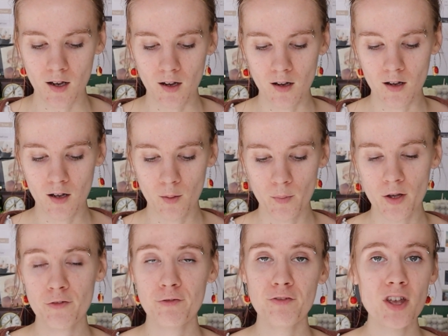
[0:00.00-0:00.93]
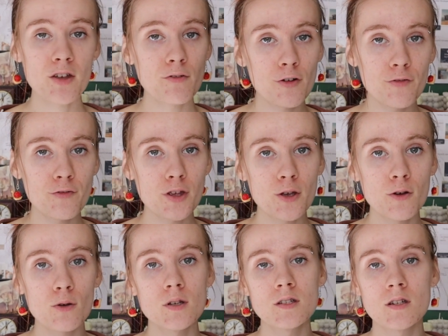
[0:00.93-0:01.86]

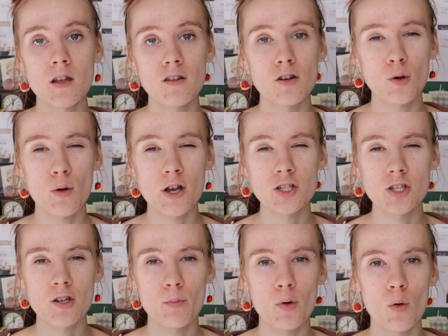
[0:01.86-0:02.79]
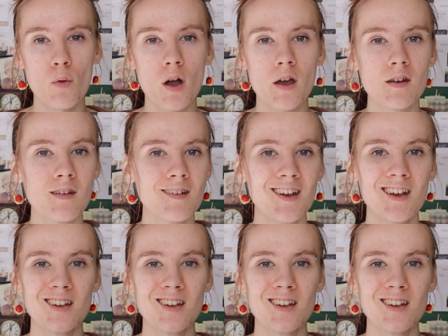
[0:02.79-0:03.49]
Feverfew is another questionable one,